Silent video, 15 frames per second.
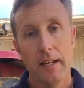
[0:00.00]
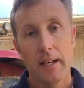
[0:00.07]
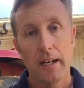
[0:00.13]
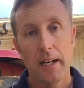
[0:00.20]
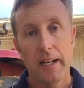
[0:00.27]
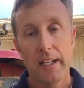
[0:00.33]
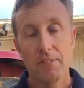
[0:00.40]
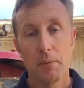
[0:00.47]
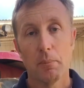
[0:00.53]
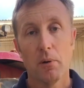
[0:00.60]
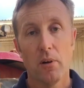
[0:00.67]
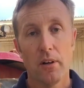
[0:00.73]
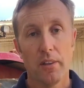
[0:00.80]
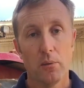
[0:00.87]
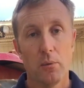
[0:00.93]
uh, if
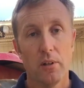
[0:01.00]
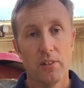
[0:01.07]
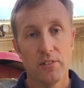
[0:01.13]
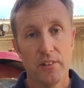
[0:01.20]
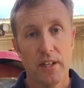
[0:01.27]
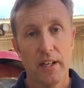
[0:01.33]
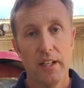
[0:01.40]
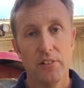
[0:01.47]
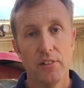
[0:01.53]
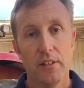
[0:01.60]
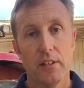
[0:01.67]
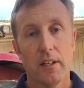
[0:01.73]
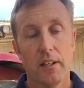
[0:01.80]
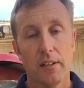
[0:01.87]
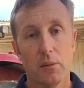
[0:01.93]
applied at the right stage at
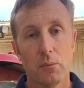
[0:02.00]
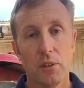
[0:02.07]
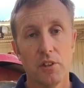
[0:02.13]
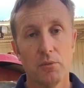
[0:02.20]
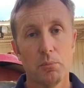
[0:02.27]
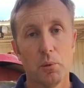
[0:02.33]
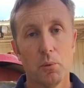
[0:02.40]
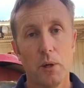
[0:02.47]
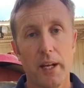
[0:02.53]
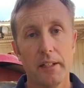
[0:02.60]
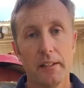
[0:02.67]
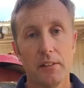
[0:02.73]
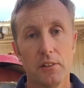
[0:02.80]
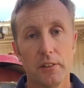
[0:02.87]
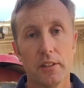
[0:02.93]
a, at a, reasonable rate,
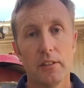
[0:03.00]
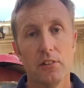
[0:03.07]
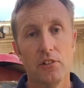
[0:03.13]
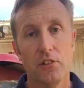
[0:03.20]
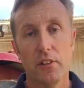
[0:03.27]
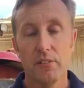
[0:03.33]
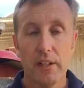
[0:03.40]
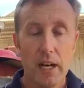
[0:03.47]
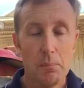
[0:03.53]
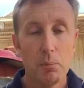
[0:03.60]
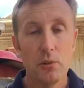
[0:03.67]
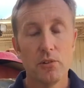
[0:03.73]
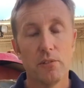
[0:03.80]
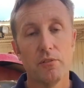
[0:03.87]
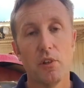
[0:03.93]
you can achieve
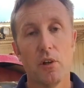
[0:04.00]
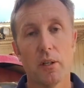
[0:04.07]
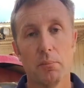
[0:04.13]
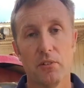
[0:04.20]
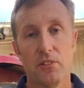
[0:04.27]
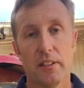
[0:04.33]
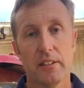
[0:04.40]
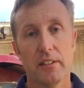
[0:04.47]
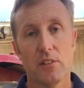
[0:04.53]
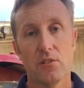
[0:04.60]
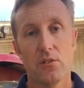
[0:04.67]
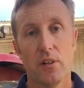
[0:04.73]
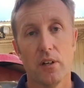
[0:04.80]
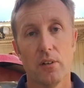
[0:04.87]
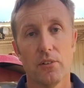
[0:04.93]
upwards of 90%
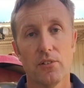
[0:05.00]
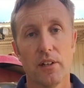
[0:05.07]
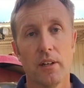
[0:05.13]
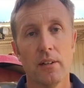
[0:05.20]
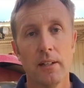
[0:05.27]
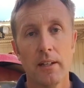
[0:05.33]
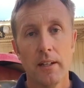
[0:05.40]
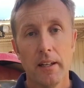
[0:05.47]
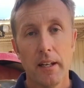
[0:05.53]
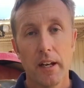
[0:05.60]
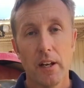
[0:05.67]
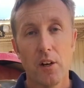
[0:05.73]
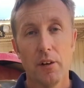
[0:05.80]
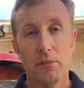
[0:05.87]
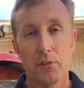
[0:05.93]
control. So
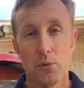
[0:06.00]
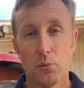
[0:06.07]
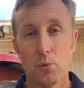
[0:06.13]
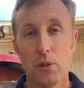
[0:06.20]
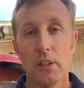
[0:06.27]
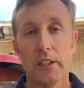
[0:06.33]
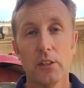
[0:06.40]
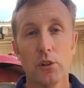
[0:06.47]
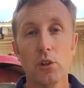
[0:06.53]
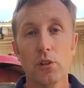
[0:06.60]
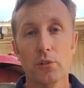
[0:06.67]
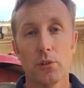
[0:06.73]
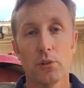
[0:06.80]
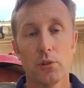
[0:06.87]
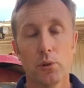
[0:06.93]
it offers a really
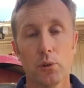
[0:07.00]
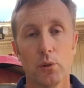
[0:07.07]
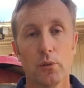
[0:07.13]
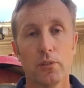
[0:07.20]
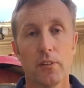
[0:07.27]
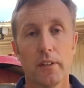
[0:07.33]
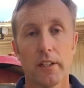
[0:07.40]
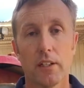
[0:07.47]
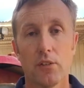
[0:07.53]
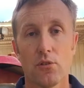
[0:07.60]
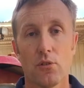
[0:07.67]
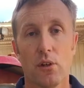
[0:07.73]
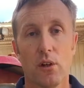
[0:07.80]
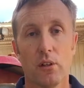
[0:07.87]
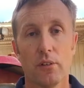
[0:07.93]
useful tool for the
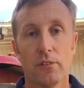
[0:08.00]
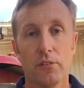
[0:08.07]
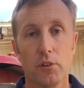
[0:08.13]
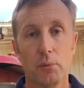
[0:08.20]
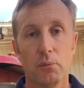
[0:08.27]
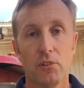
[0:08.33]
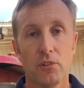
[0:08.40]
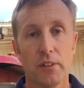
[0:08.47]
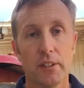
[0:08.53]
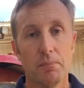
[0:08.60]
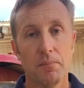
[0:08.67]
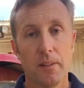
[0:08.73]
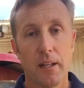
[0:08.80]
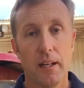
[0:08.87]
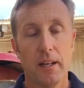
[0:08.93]
control of fumitory
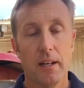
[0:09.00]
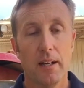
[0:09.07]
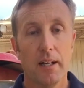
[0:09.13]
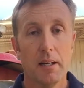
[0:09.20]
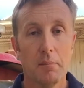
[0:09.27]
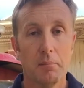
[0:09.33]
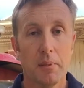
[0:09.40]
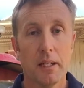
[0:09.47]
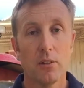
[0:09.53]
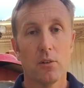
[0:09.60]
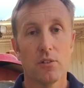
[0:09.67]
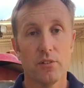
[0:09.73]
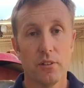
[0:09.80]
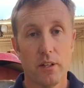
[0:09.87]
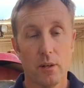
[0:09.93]
um,
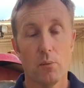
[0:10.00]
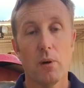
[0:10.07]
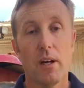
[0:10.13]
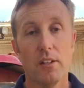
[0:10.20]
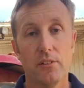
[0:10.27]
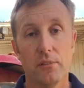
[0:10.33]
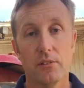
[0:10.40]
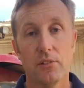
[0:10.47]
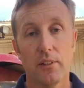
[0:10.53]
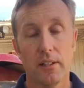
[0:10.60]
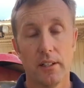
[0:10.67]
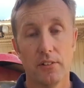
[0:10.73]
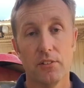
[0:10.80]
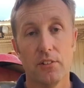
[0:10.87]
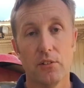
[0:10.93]
across a range of
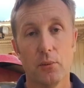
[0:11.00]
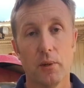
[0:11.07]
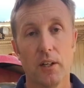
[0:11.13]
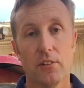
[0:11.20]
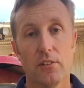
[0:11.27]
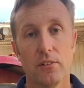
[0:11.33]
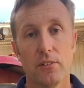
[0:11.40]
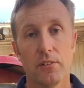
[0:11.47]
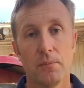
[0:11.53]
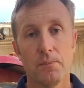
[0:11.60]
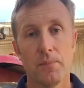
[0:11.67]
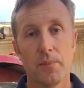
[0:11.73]
uh, situations.